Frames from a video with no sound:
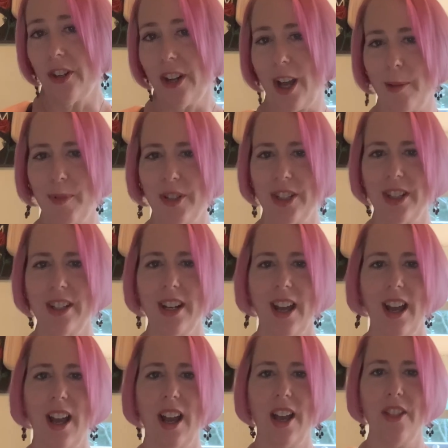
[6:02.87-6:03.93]
option,
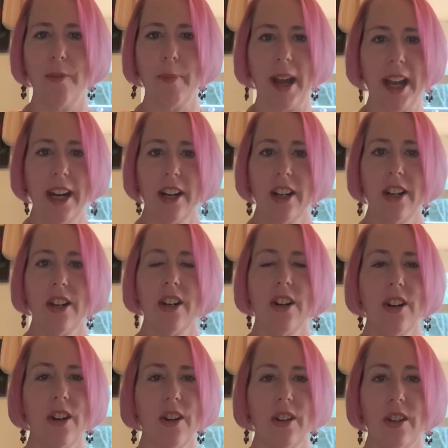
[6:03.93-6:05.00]
the
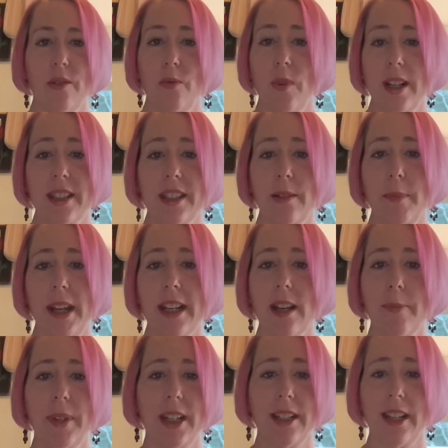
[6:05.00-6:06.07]
buyer wants to make
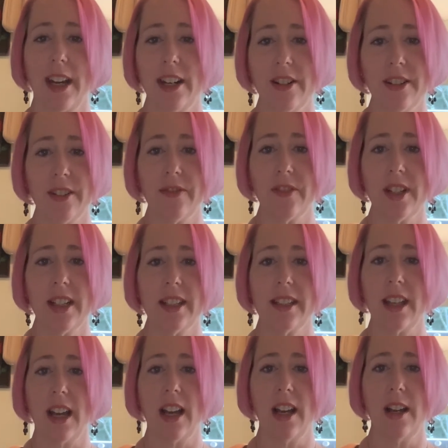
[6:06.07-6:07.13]
up the entire difference
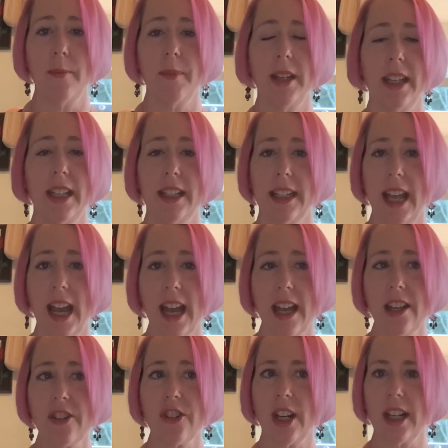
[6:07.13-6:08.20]
in
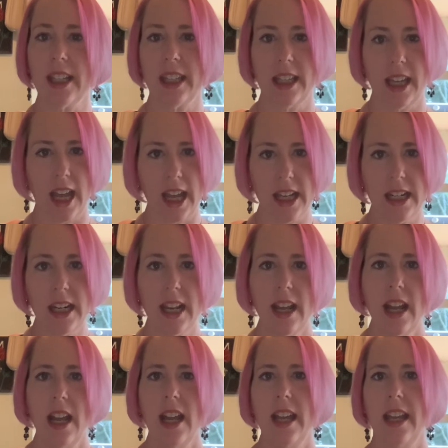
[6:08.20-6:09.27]
cash. Again,
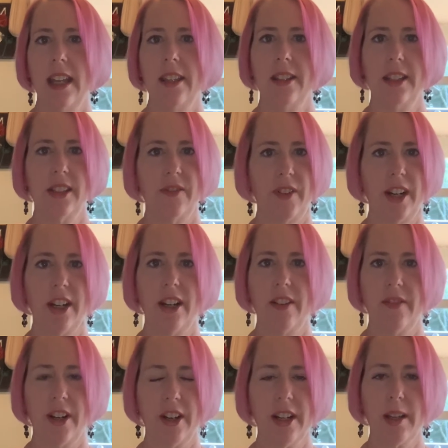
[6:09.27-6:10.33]
in this very,
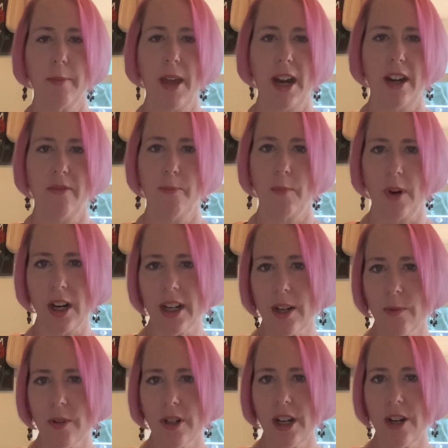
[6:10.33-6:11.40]
very competitive
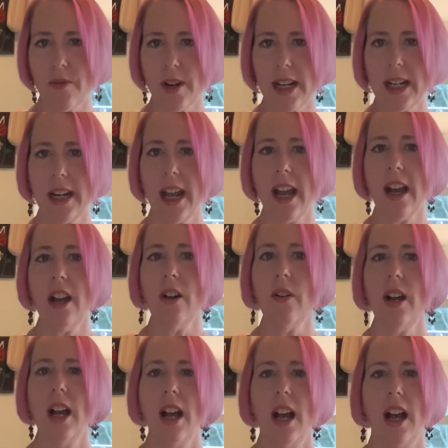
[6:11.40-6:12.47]
market we're in right now,
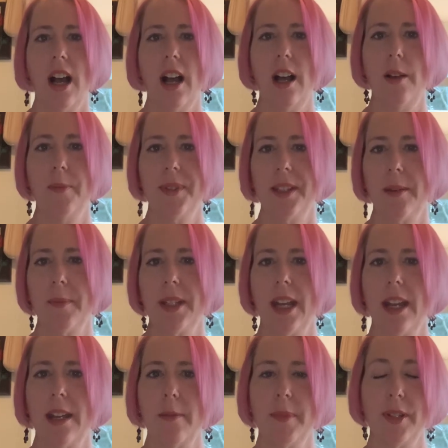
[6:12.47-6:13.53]

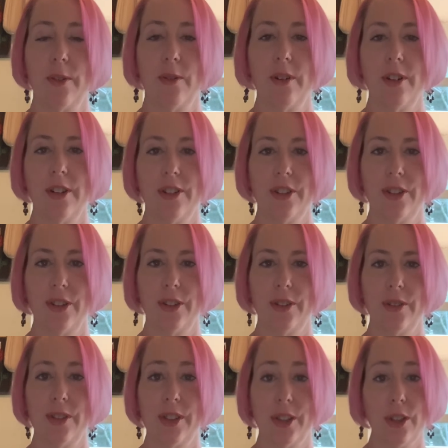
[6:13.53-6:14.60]
sometimes in order
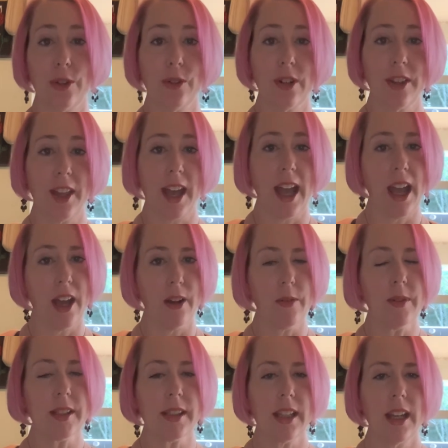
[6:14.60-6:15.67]
to secure the
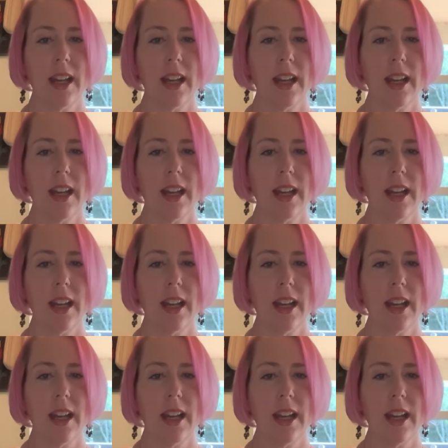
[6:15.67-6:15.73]
house,